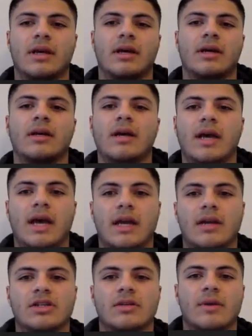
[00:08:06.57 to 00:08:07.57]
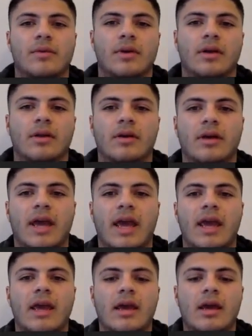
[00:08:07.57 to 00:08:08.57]
and an instrument would include
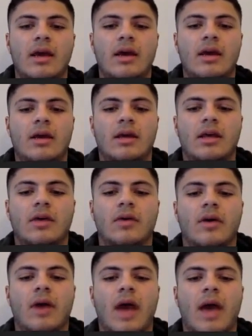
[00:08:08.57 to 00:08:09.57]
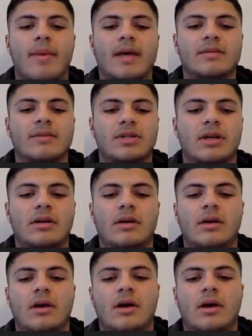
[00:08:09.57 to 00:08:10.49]
a AQMS machine,